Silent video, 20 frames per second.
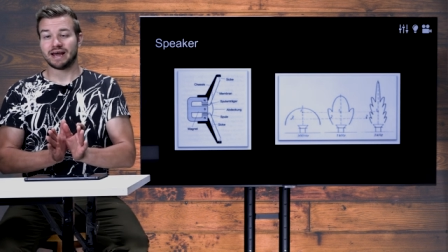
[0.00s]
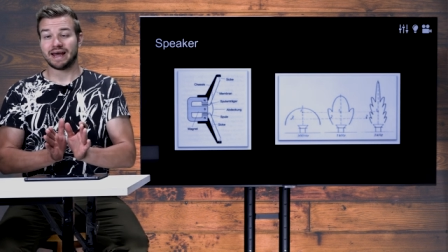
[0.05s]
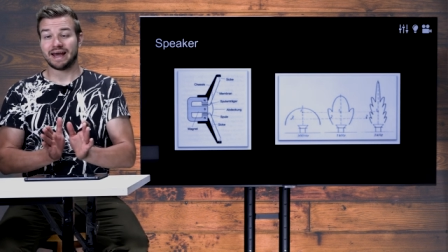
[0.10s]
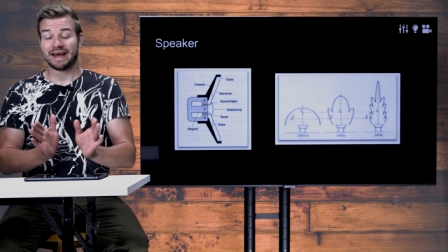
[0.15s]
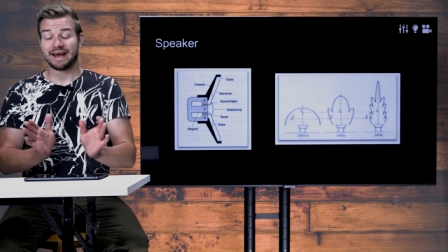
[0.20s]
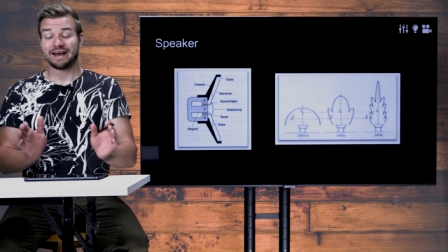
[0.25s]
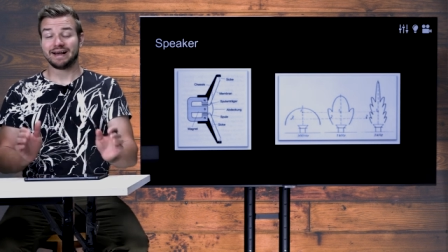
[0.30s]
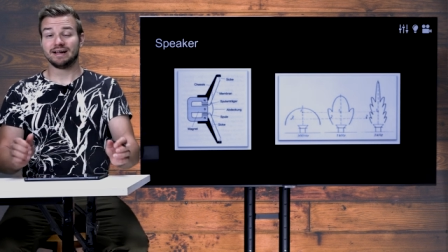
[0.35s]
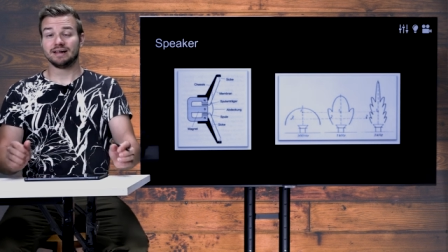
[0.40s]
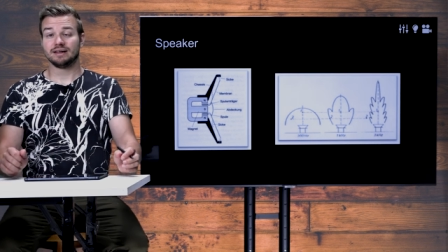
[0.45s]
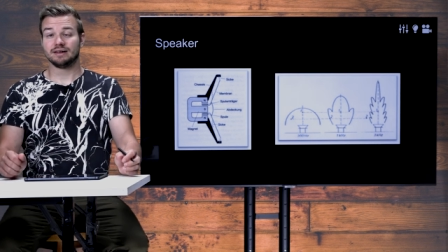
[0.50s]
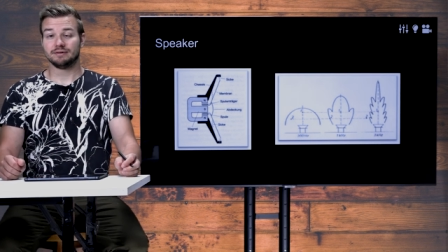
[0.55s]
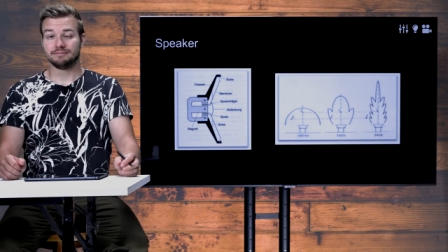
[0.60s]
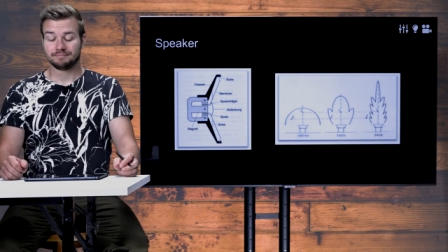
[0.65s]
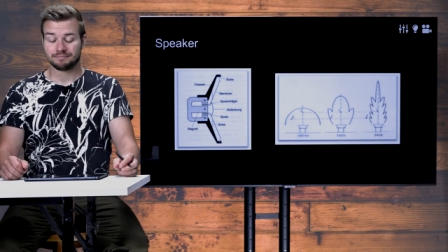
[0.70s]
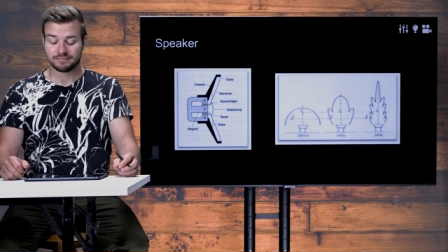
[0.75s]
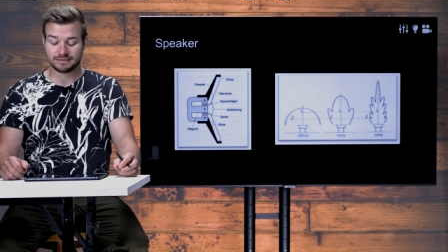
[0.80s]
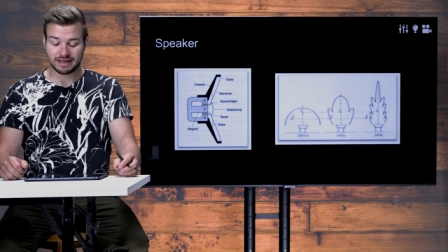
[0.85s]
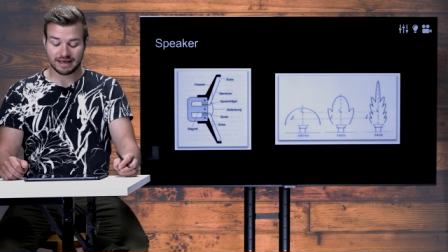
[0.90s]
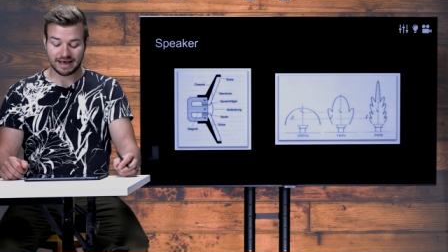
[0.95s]
angle
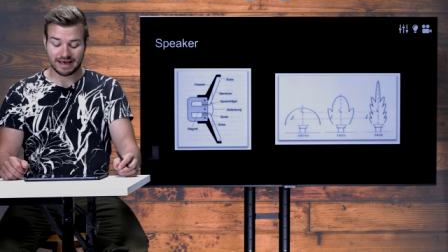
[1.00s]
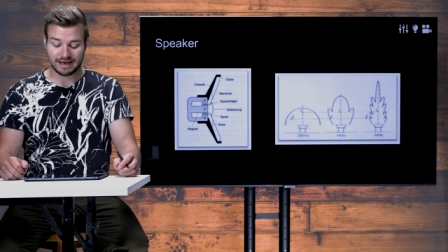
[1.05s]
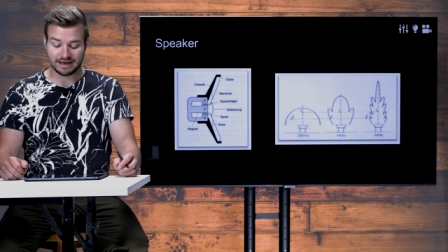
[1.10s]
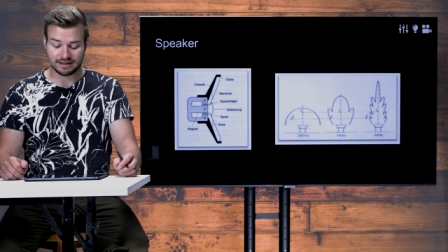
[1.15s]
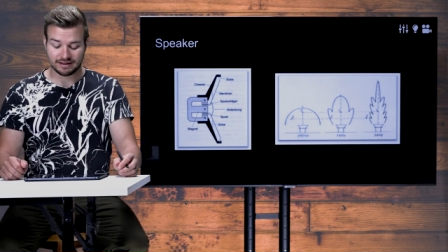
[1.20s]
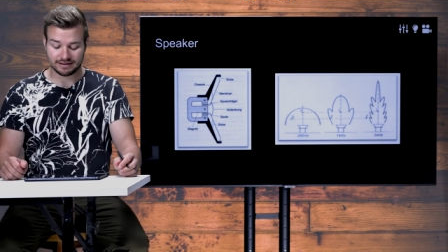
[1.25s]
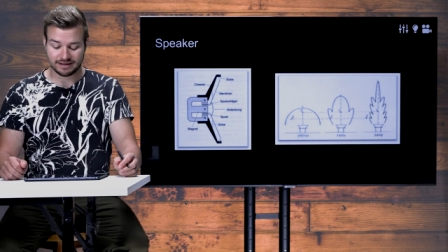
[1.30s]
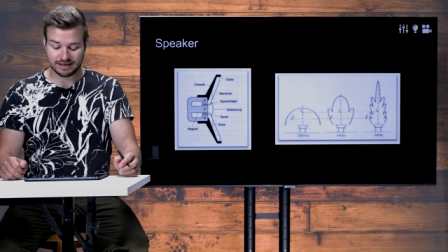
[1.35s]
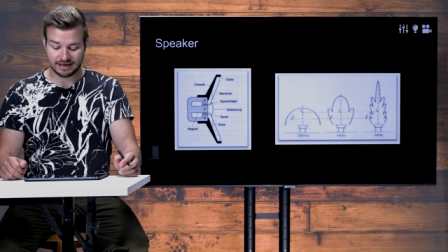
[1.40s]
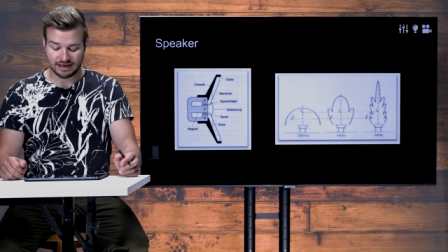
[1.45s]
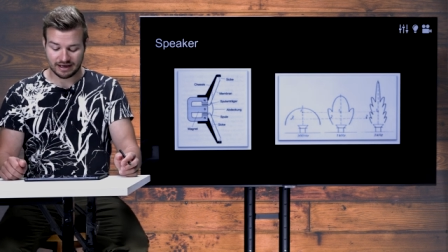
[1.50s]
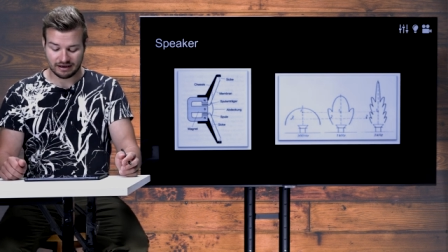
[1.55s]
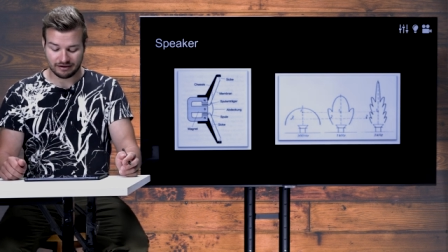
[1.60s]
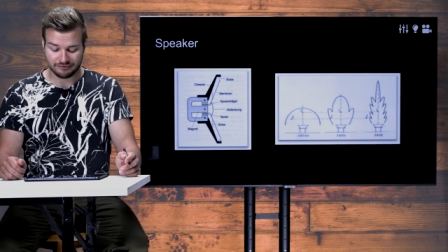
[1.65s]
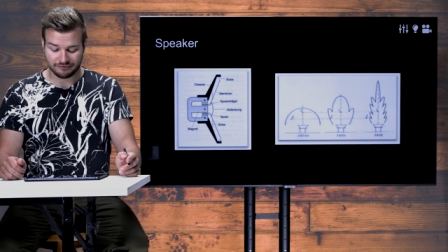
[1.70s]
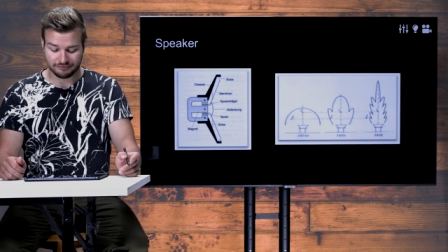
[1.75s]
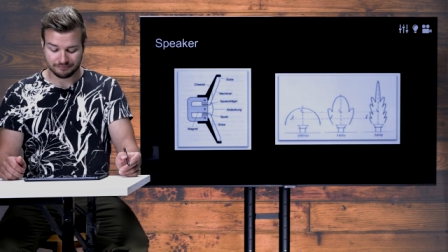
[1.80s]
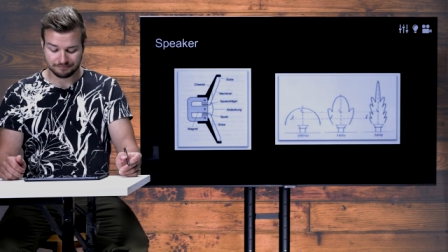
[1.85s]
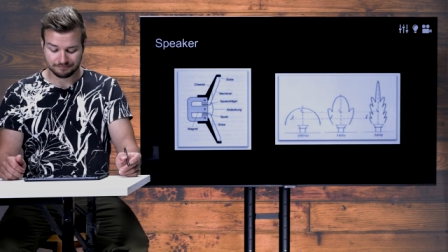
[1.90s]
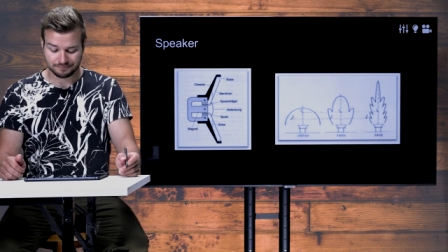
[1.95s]
the angle they
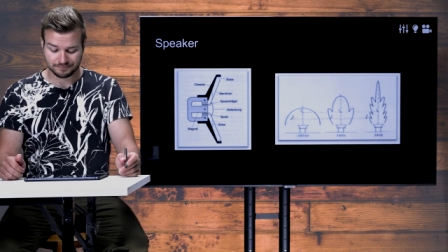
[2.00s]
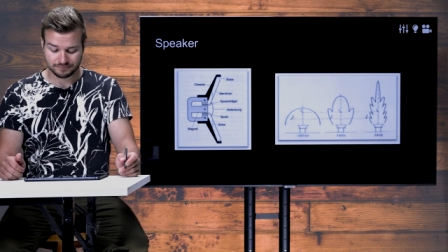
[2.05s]
have